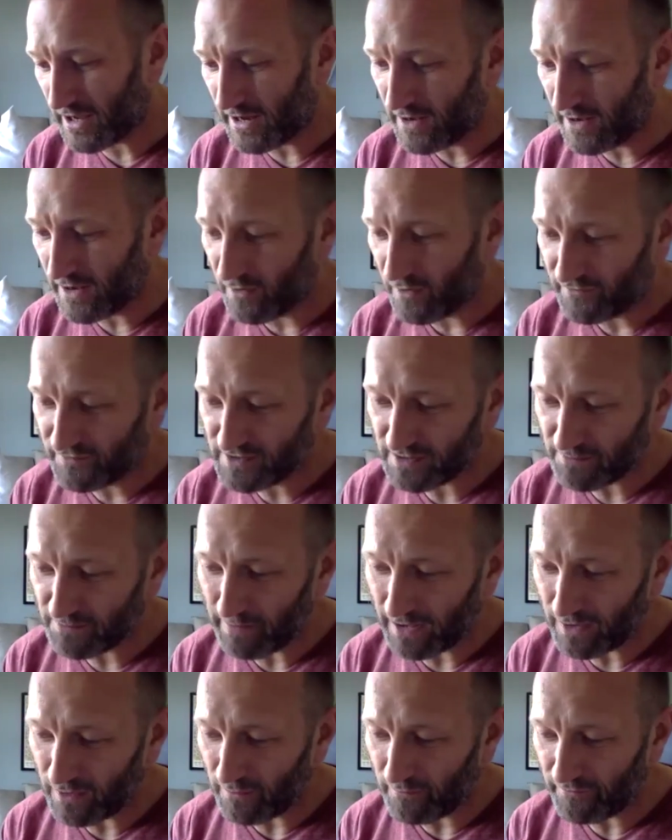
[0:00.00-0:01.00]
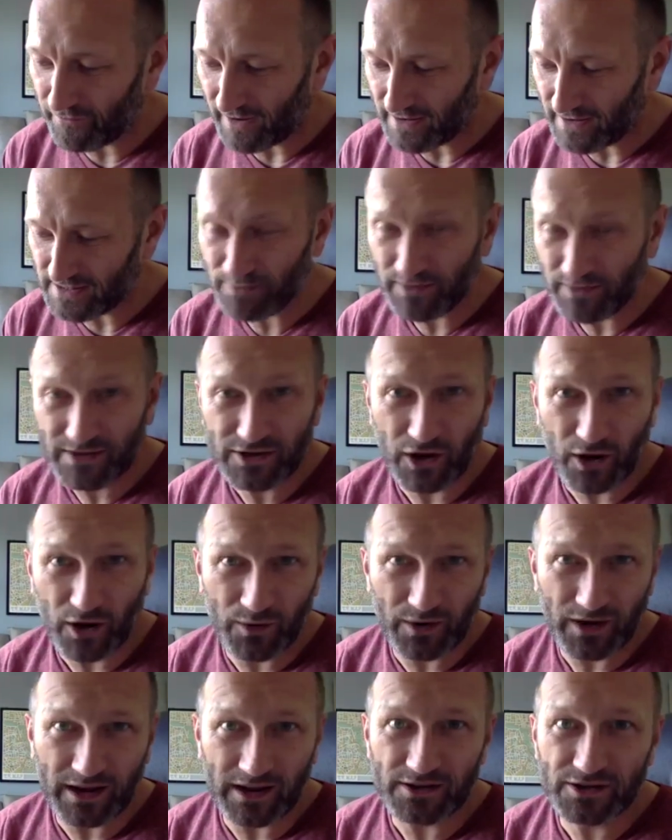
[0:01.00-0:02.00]
enough to become friends with
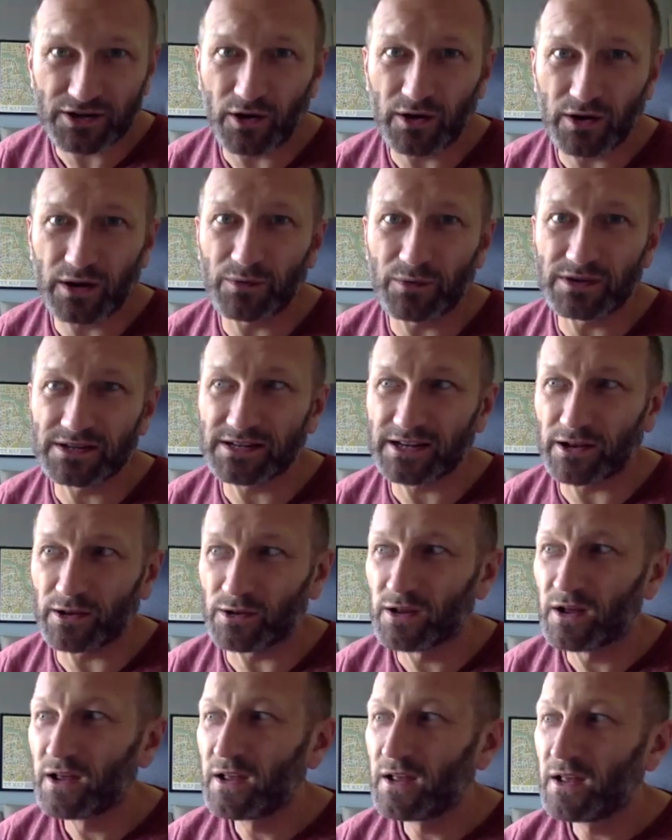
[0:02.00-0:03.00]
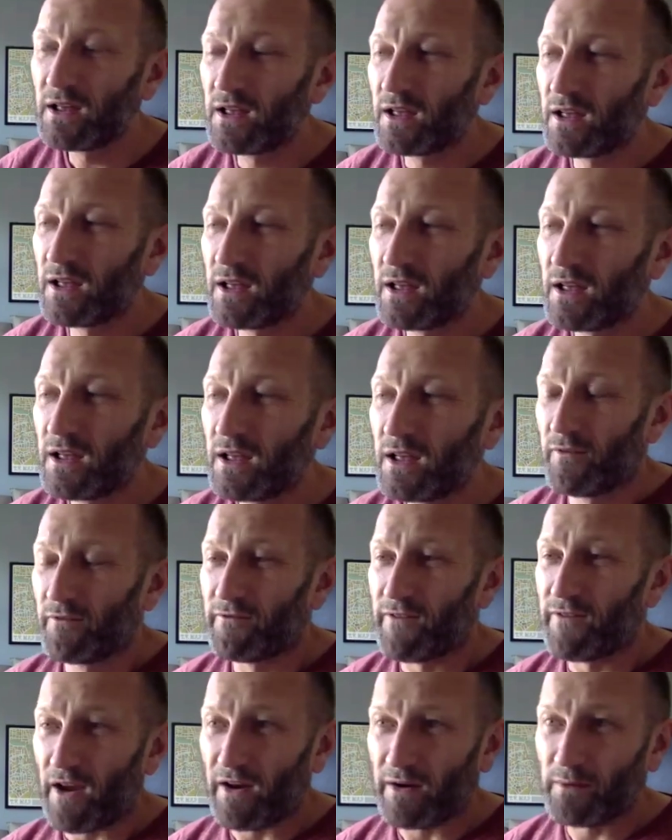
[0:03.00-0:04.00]
Tony, and Tony was still
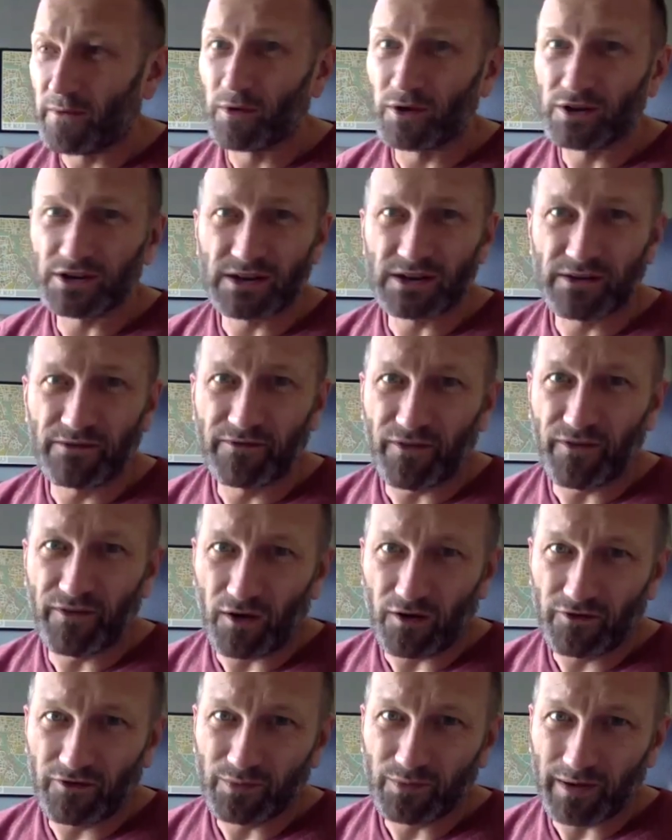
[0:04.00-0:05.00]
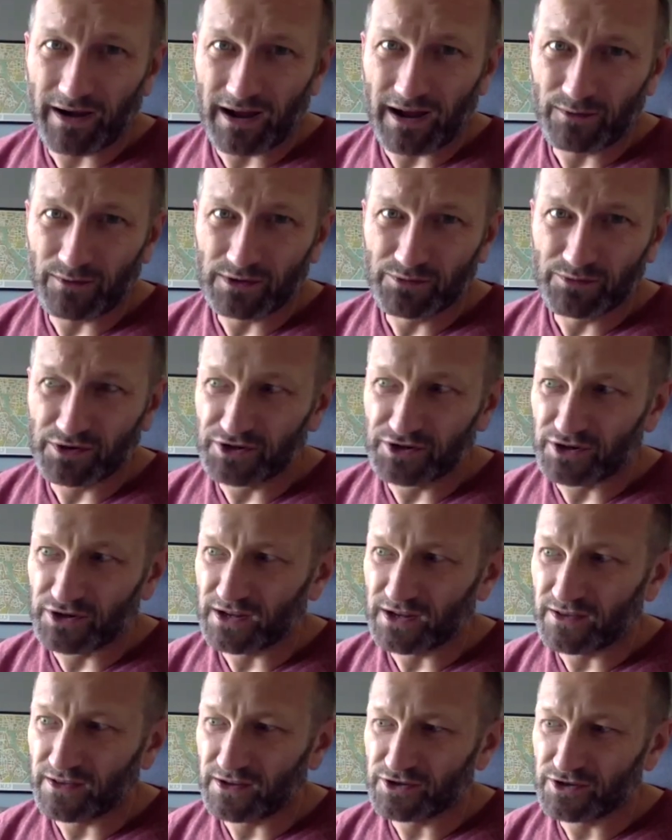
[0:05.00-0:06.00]
very much involved when I was producing
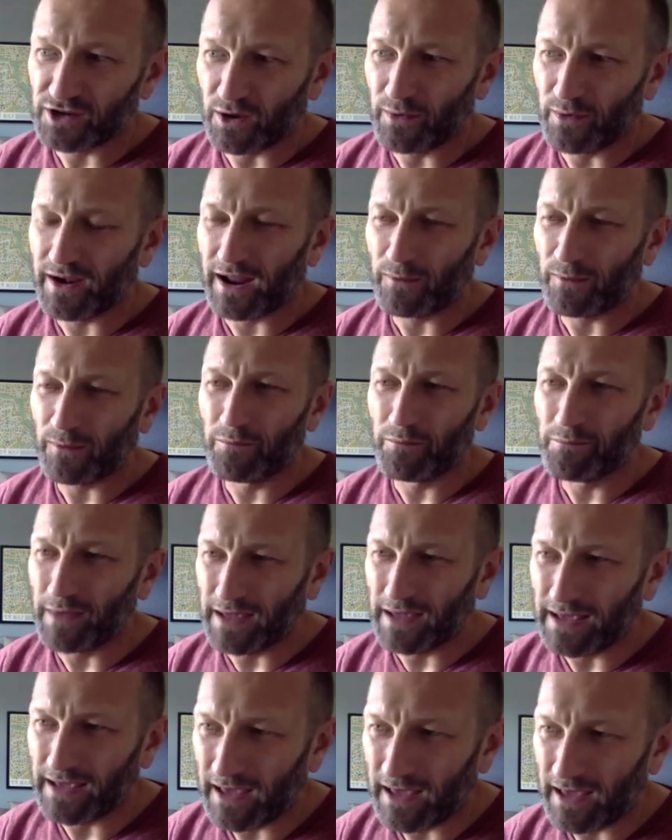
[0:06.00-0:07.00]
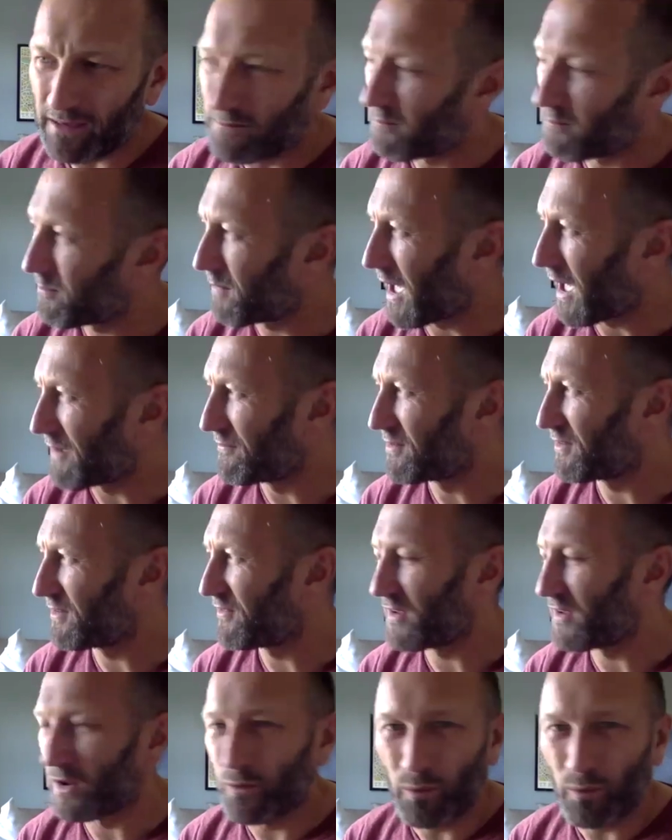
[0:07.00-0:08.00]
the show, and I would meet him every
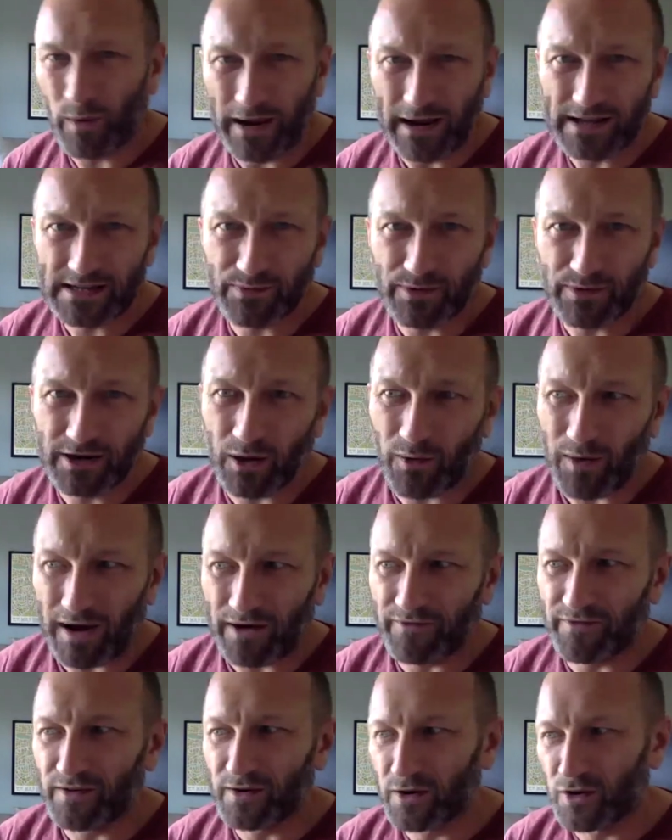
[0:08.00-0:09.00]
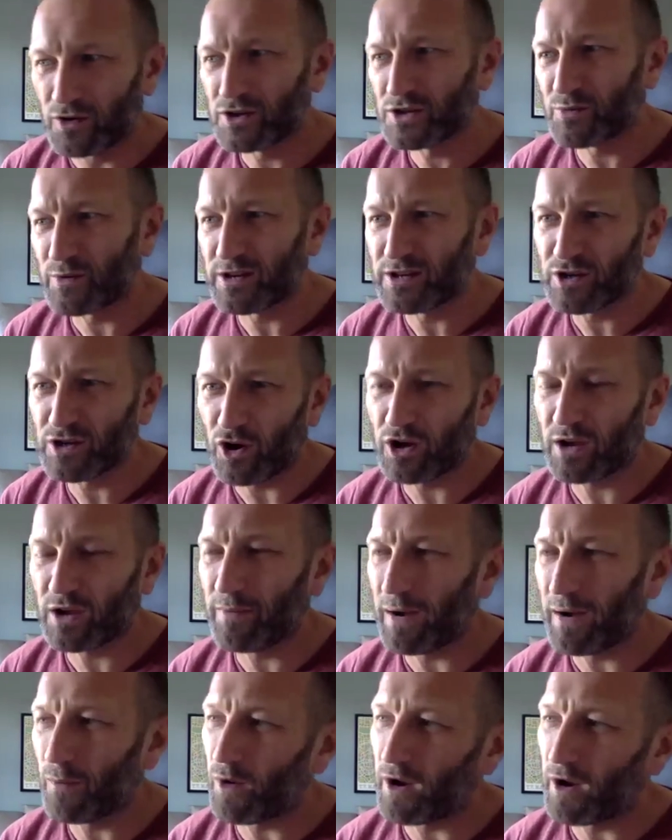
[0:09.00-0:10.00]
few weeks. We'd go out for lunch, we'd talk
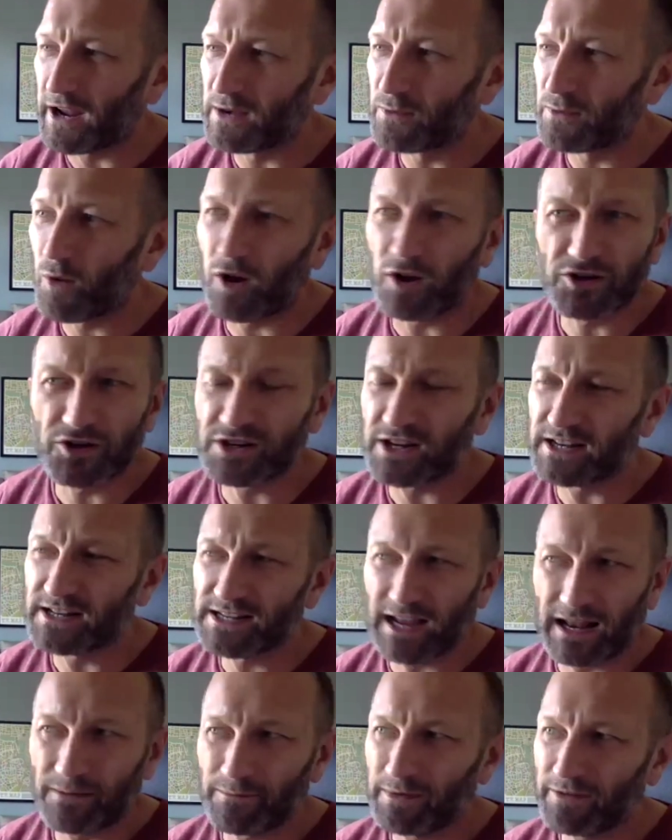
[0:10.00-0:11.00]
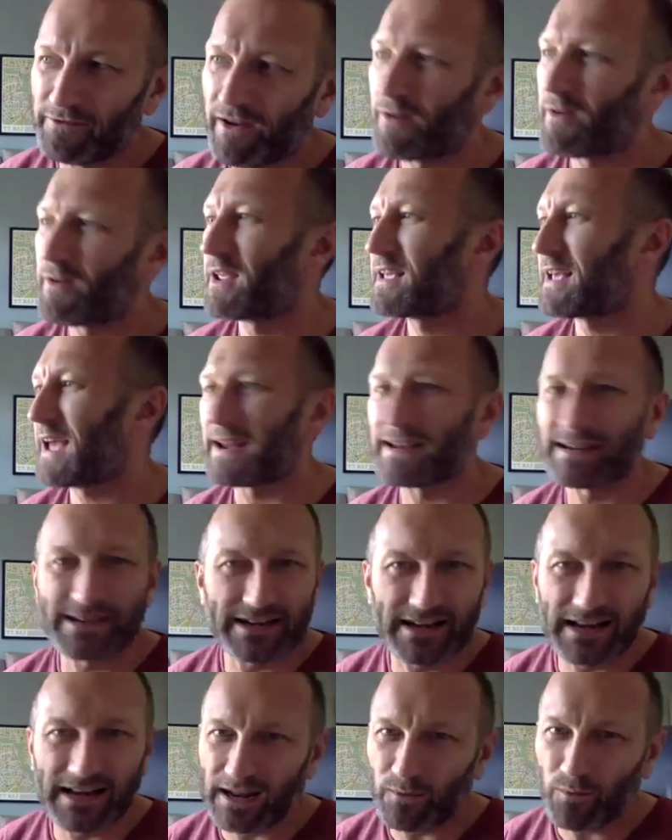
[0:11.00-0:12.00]
about what he'd watched, he'd tell me very
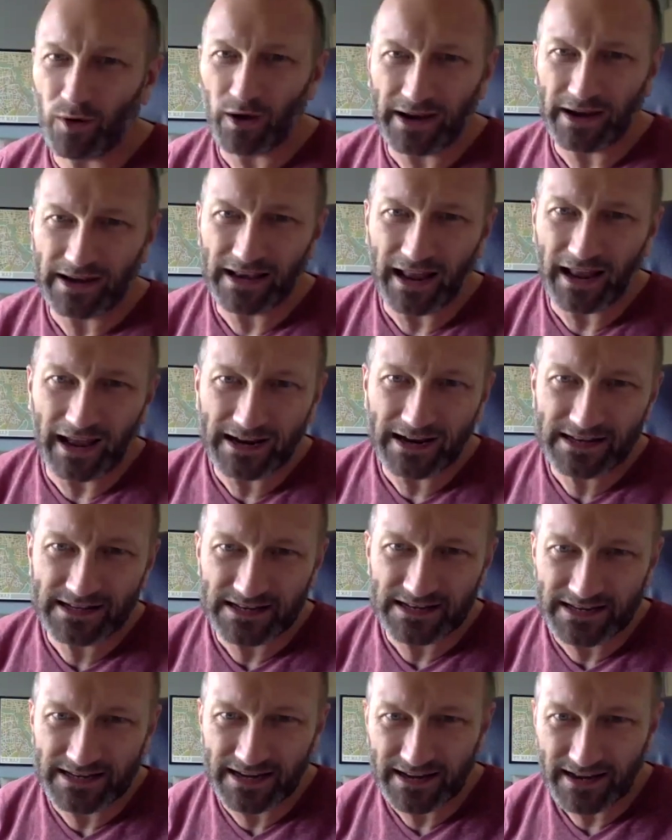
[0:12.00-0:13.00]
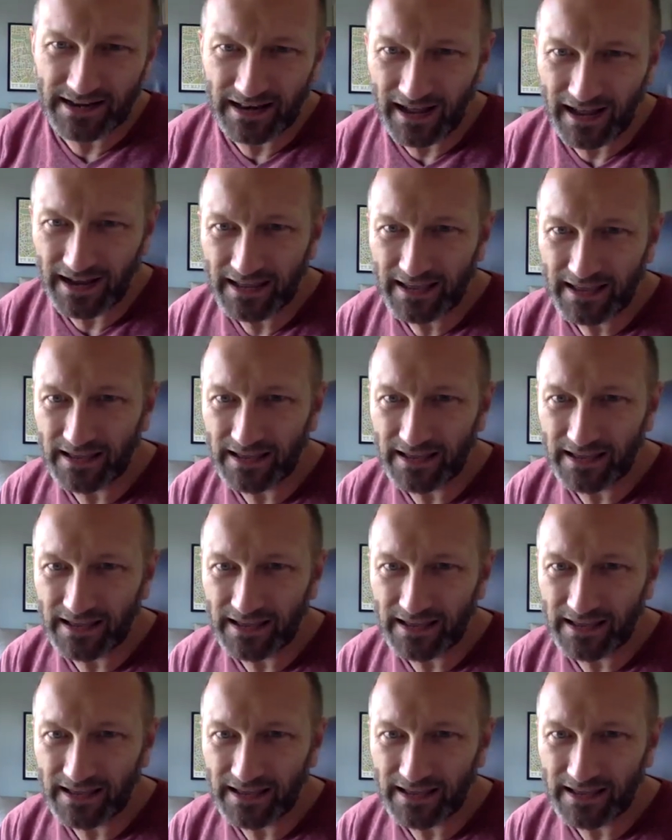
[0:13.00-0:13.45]
candidly what he'd liked and didn't like,